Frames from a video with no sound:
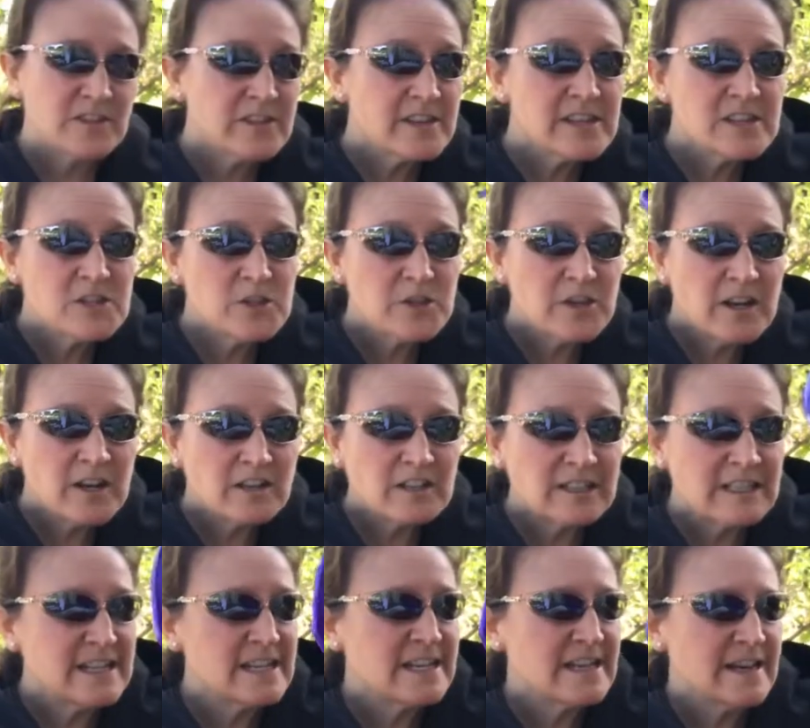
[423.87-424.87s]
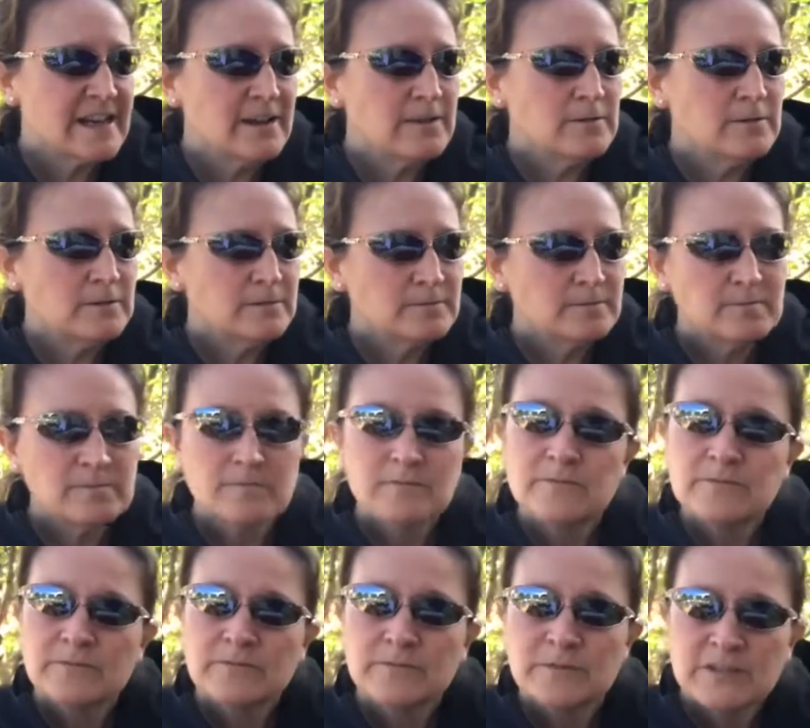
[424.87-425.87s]
these are all clean now.
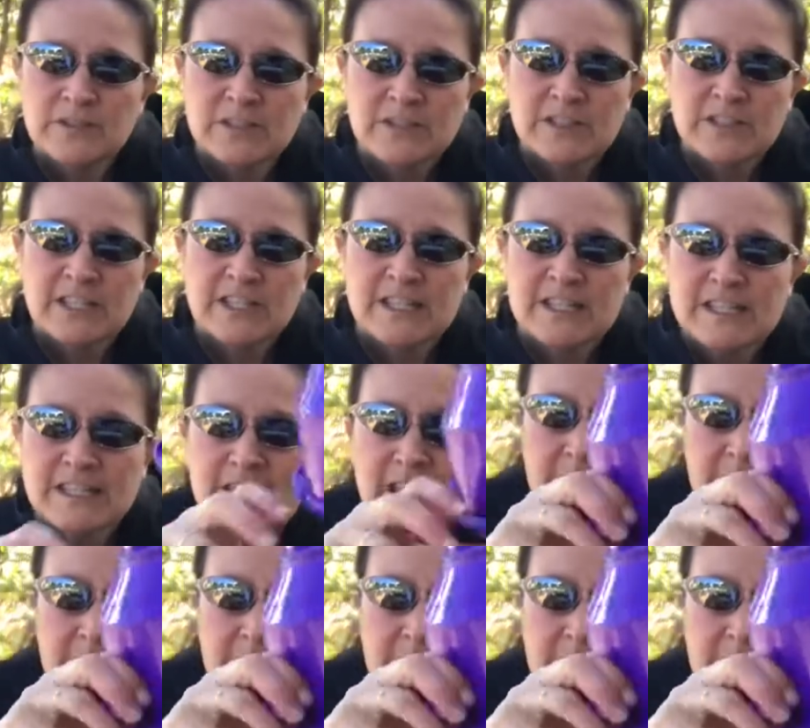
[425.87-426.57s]
Just going to set